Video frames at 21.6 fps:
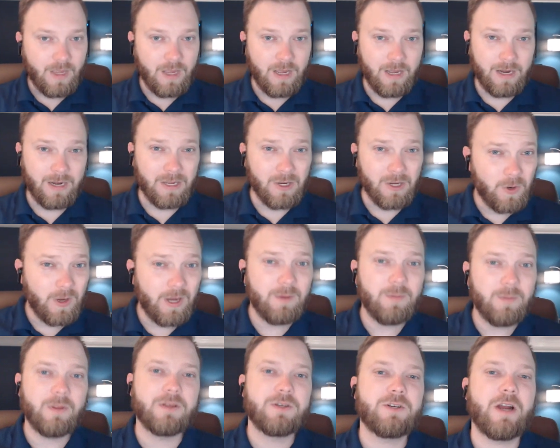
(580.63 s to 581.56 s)
An
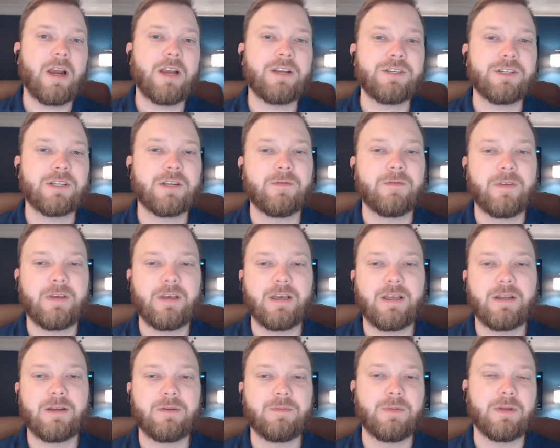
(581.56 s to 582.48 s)
incredibly tragic
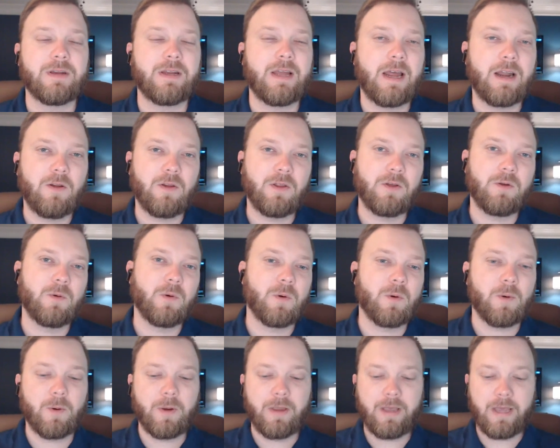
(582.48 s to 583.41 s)
event, but not only
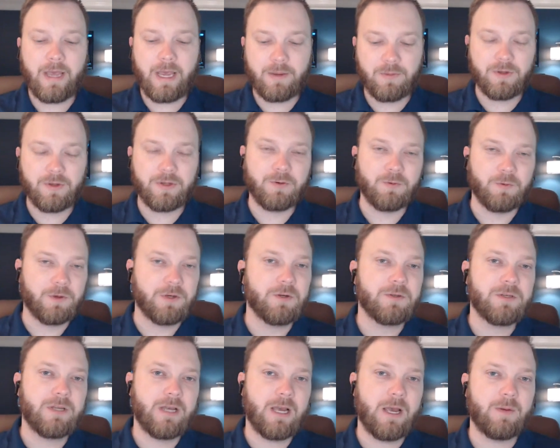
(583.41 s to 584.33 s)
were we able in
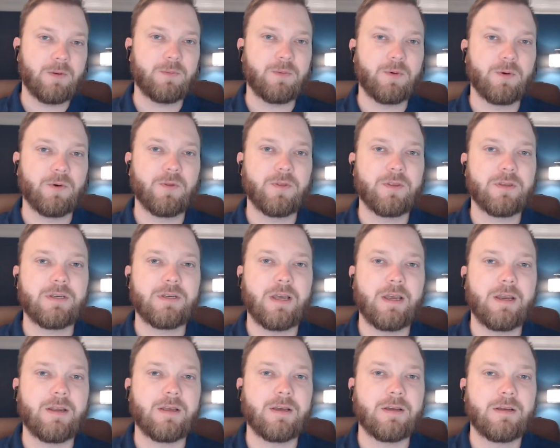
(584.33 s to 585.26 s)
real time to pull this
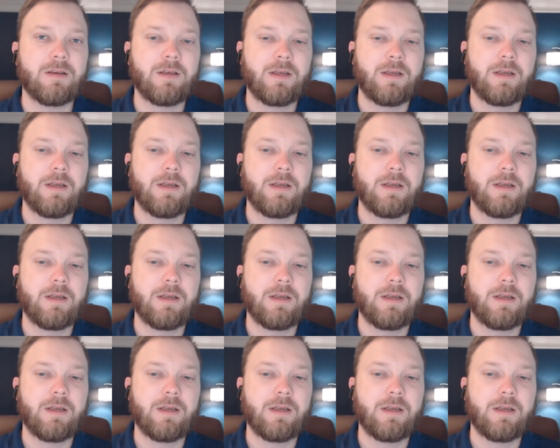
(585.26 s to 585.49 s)
data